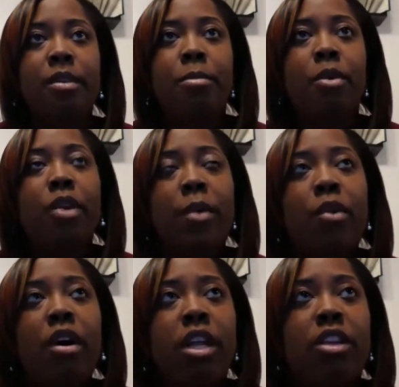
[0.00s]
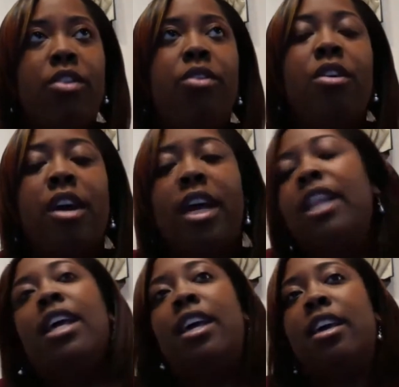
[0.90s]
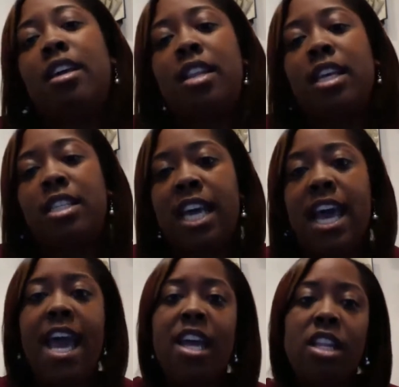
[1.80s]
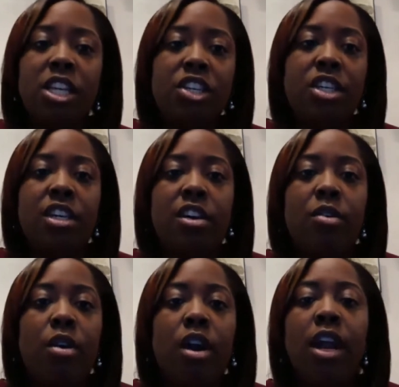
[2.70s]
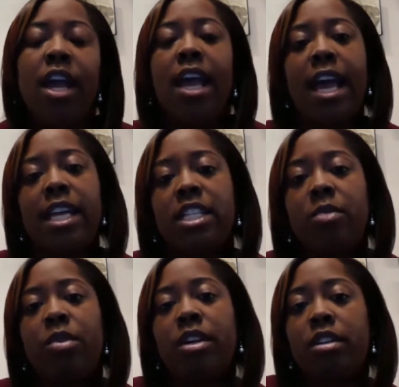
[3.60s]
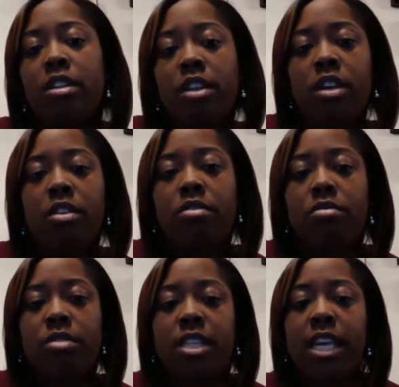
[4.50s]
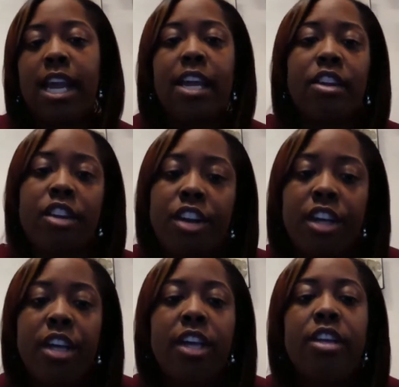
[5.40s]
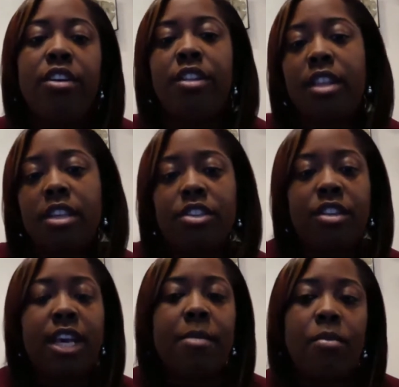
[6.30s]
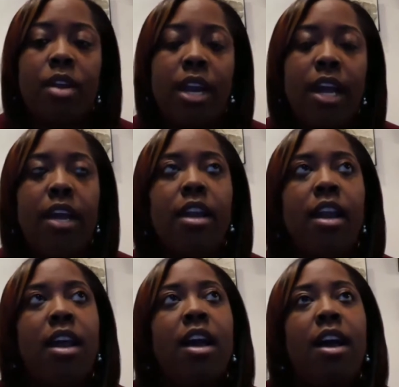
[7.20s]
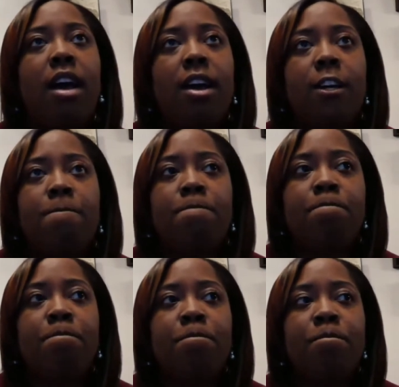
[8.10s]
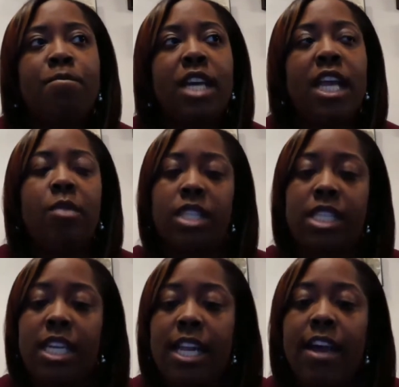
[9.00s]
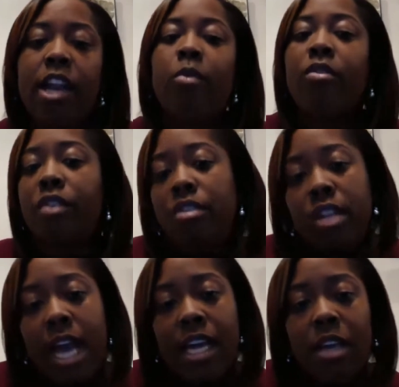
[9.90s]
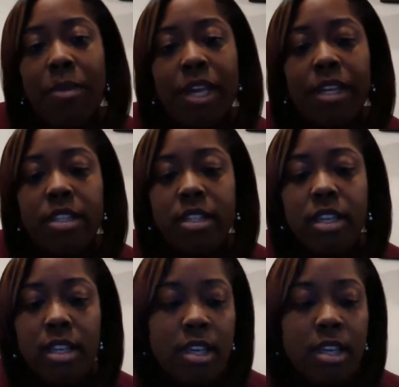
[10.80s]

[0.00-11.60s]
when they walk in the door and they say, hey, Alysha, or hey, someone, said, hey, you're good, you're this, you're that, whatnot. And then we sit down, I review the documents,